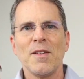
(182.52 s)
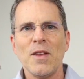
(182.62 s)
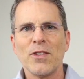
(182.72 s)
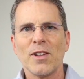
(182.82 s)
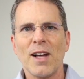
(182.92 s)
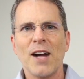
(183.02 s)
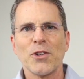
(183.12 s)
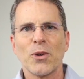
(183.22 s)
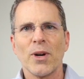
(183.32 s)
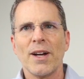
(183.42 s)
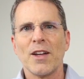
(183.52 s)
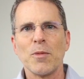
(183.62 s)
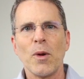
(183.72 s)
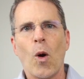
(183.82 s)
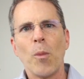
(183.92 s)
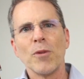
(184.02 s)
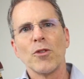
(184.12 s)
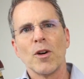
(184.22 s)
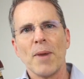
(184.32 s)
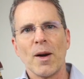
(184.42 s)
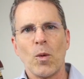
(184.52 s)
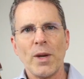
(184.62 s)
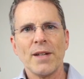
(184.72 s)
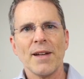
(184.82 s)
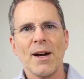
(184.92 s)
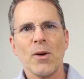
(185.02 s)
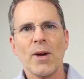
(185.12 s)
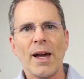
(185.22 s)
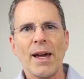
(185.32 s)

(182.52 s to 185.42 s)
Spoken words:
This Elijah Craig has been open for about a week now,